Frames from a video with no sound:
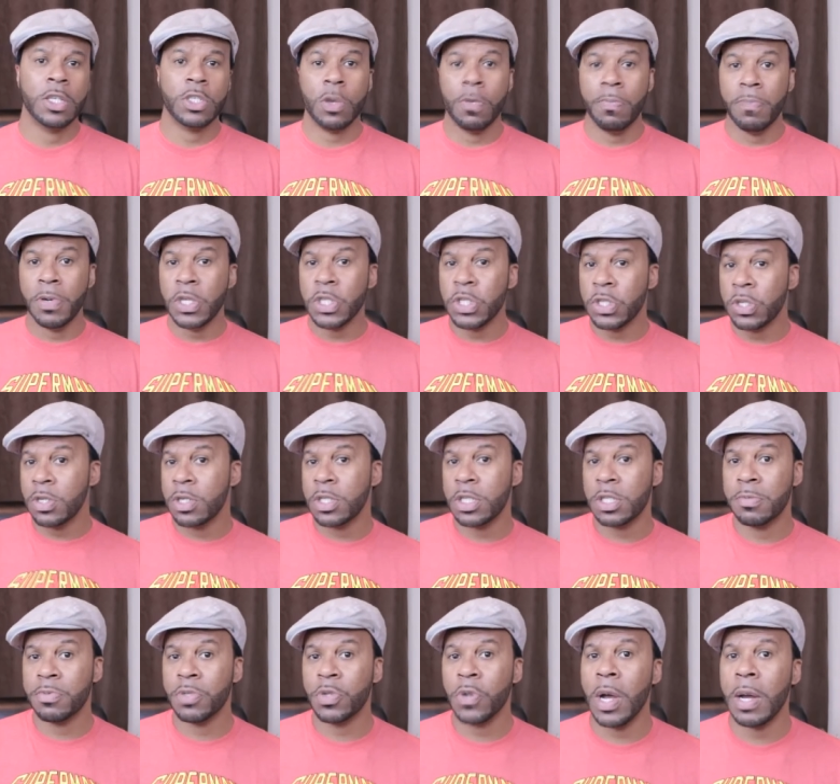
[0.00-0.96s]
So be sure to
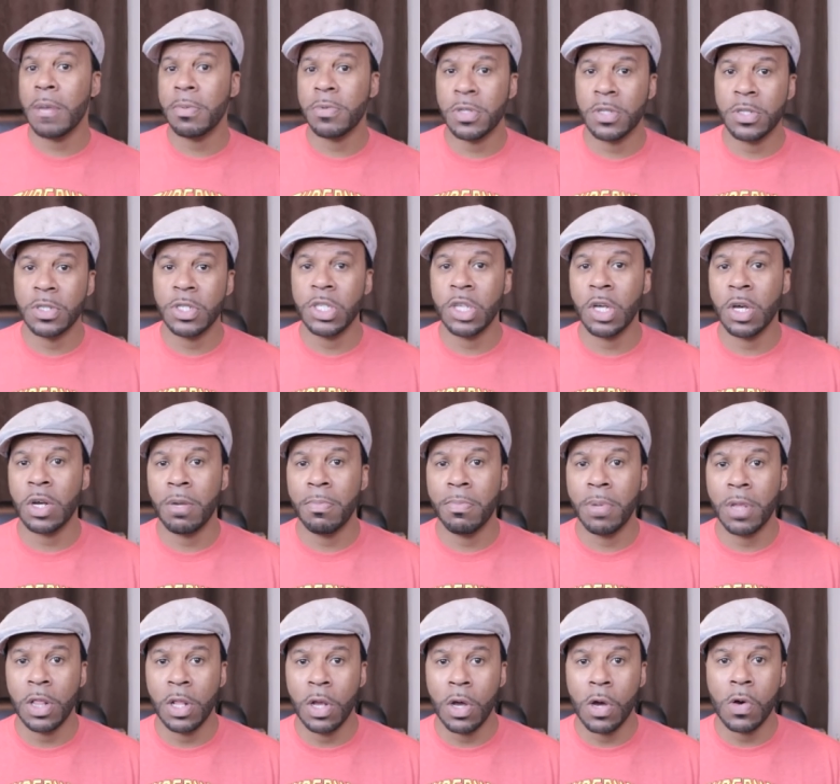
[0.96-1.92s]
subscribe to the channel
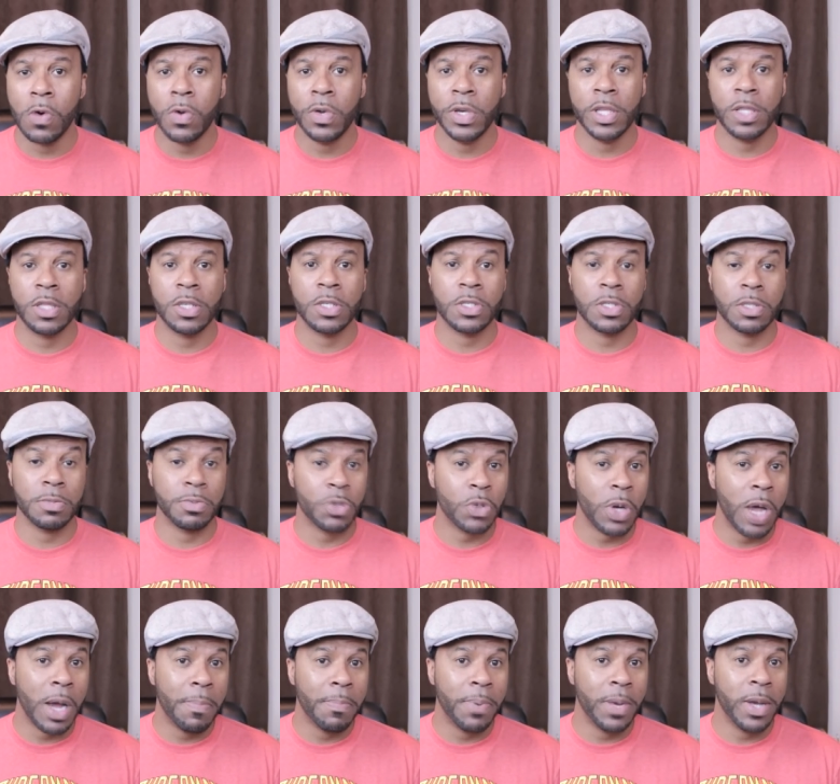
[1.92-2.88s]
below. Hit the
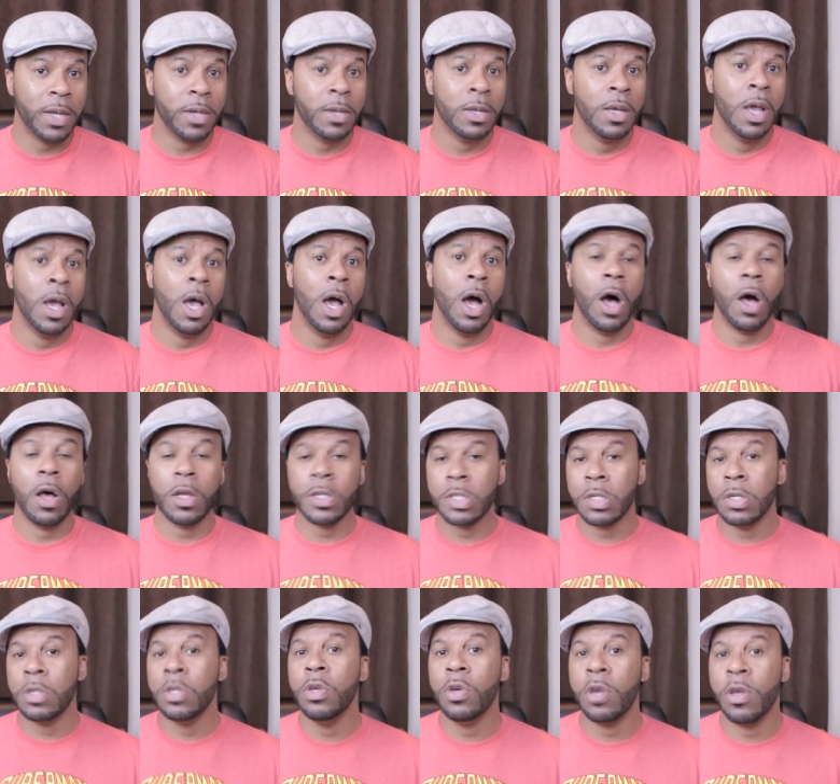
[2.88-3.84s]
subscribe button.
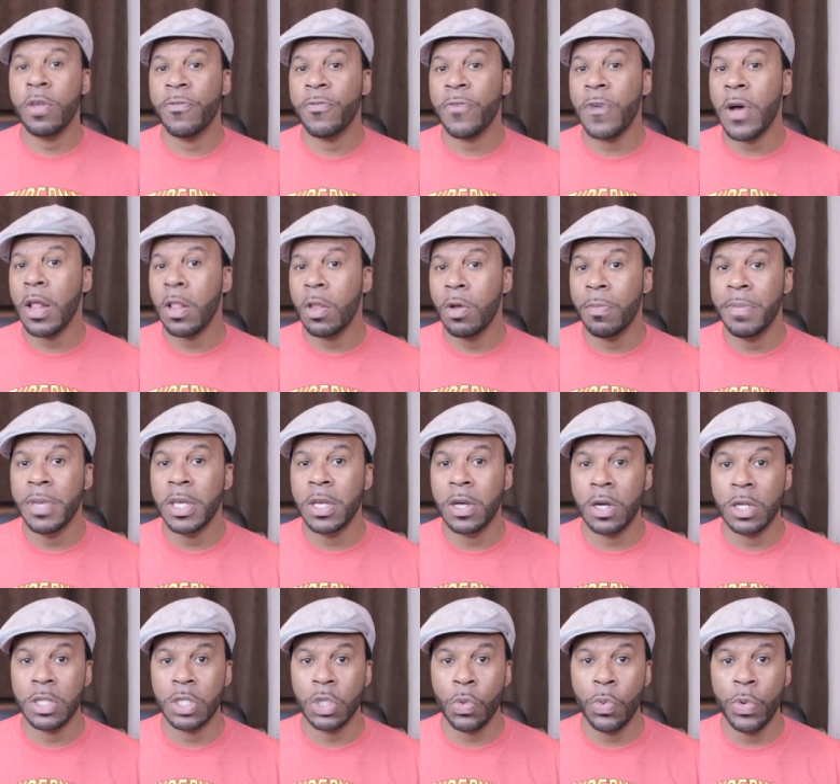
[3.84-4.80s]
Also, you can follow me
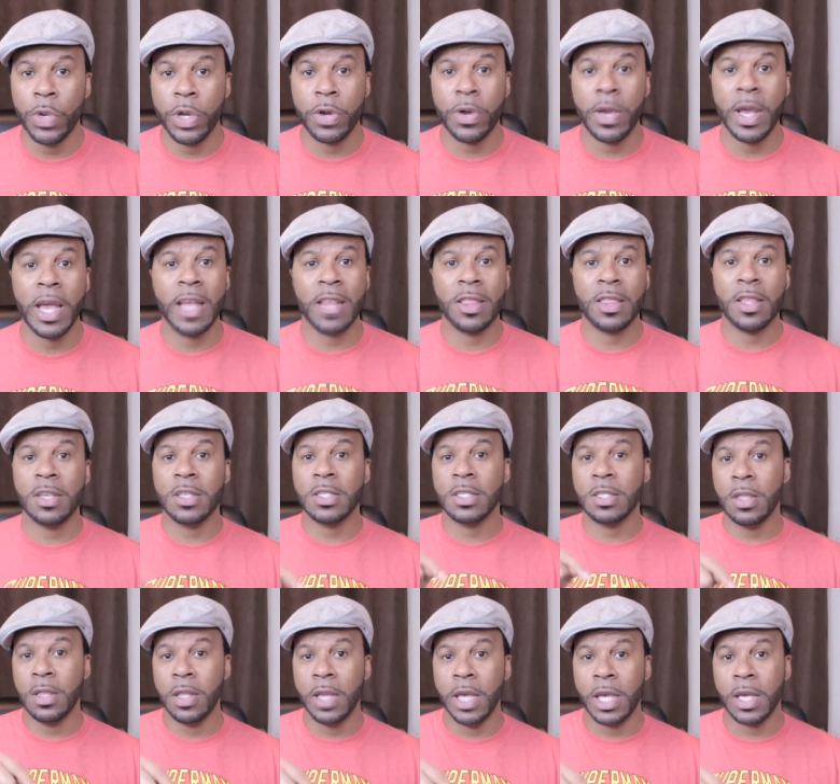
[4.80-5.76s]
on Twitter at
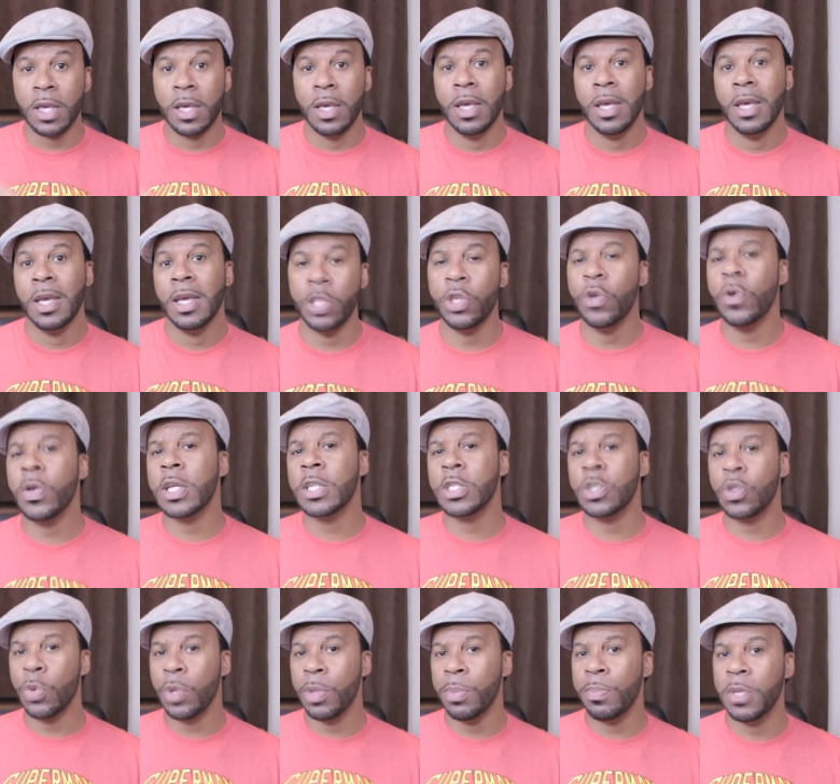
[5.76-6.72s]
this link. And you
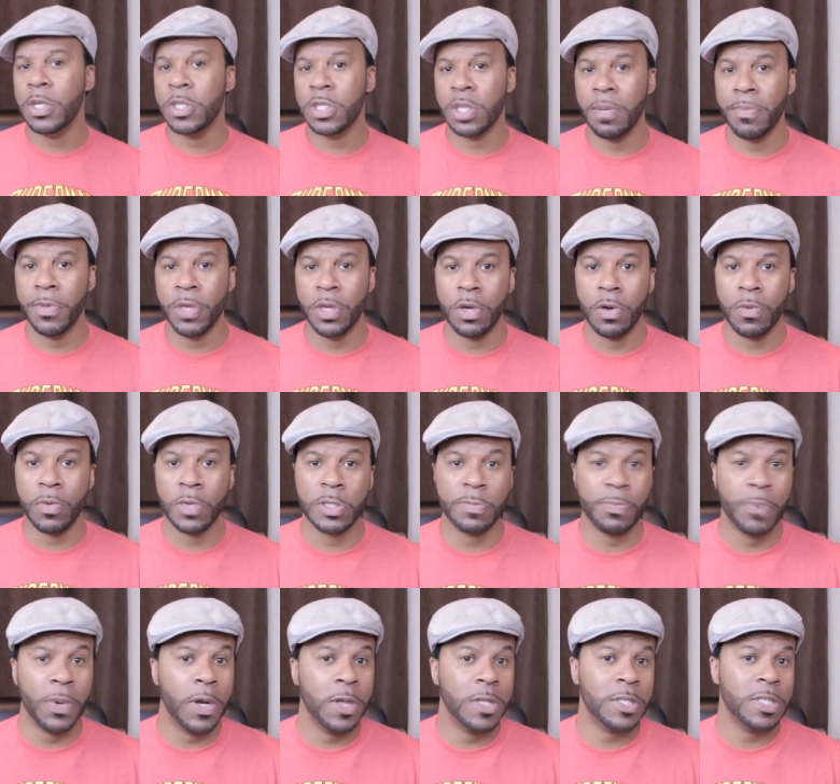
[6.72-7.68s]
can tweet me some of your
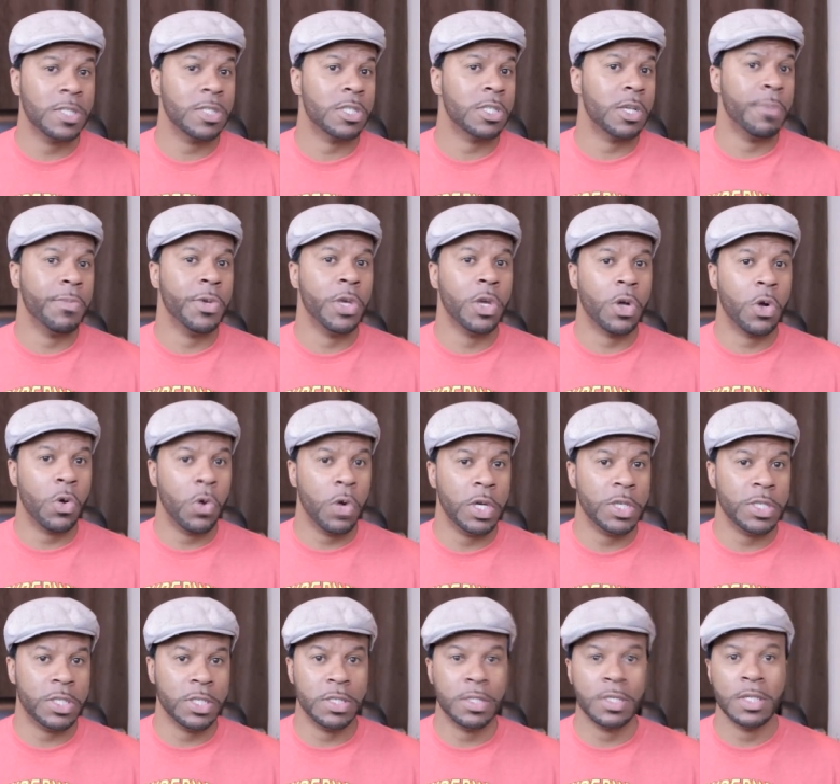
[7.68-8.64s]
responses, some of your
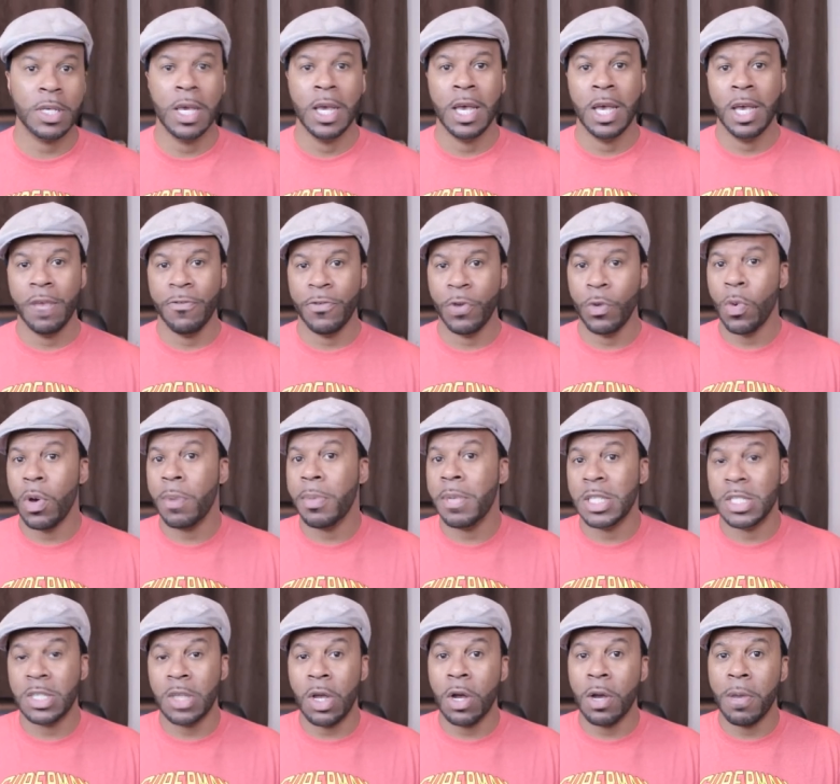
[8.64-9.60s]
questions. If you want
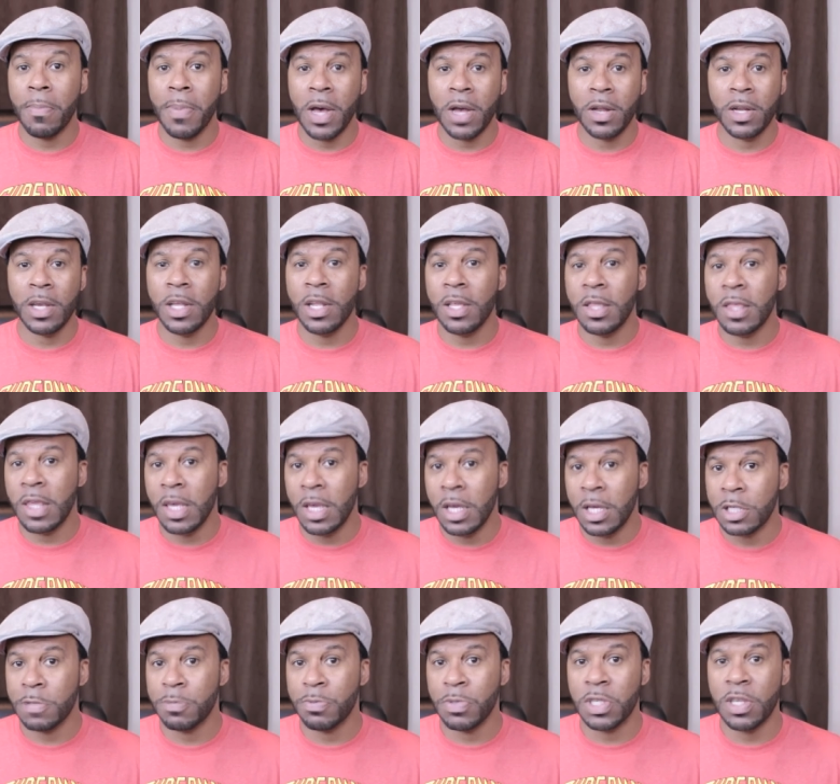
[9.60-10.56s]
me to talk about
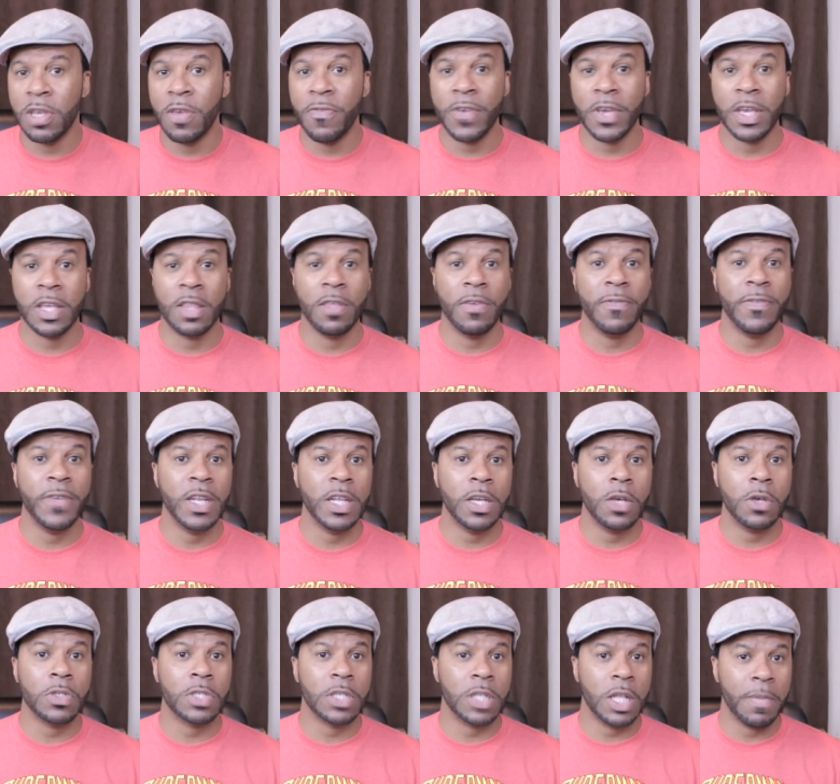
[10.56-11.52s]
anything specific in the
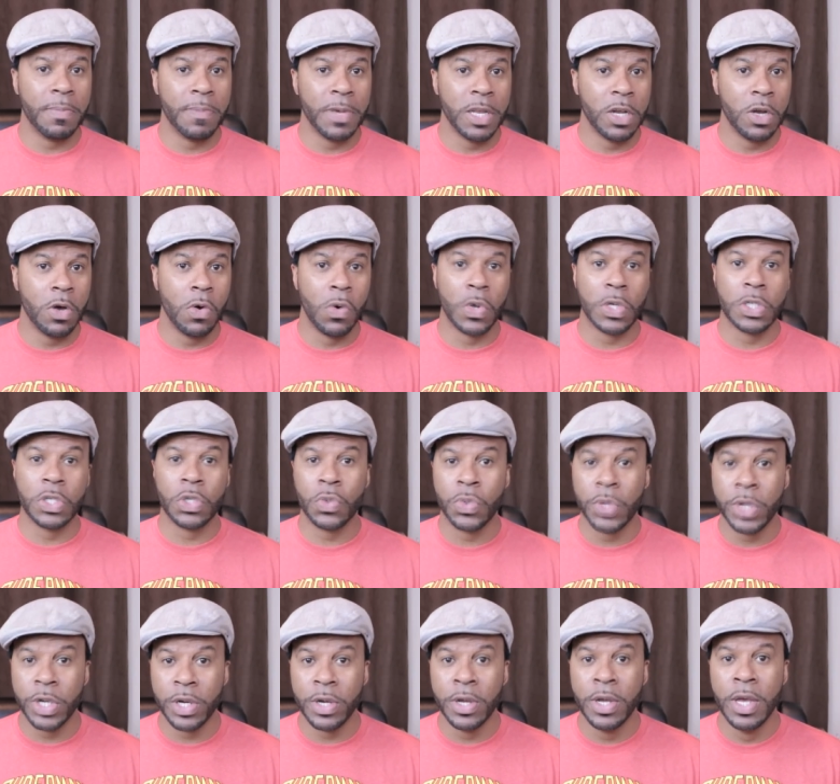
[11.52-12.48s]
videos, let me know on
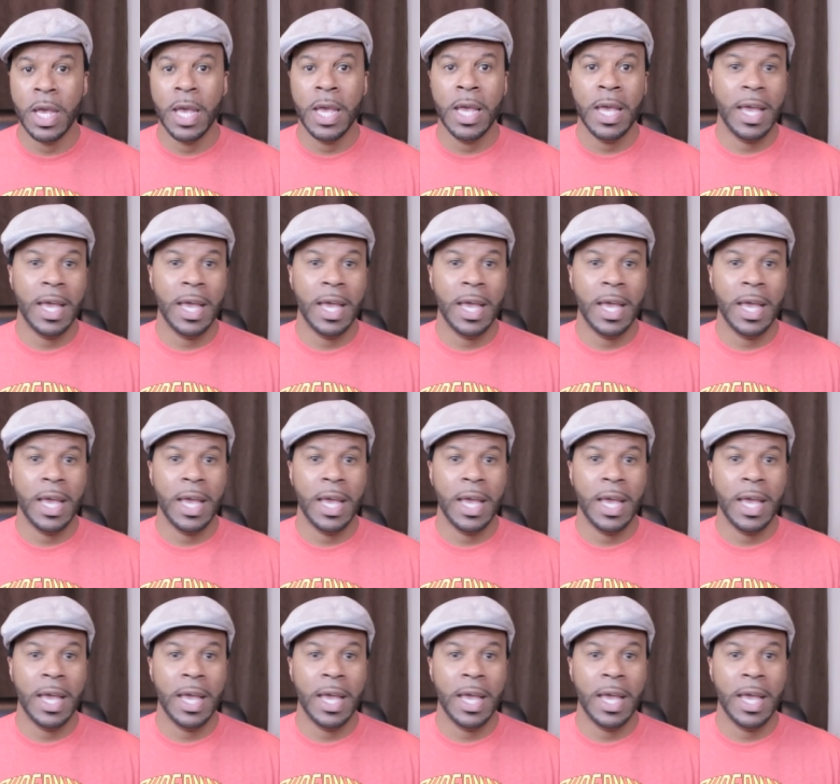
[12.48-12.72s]
Twitter.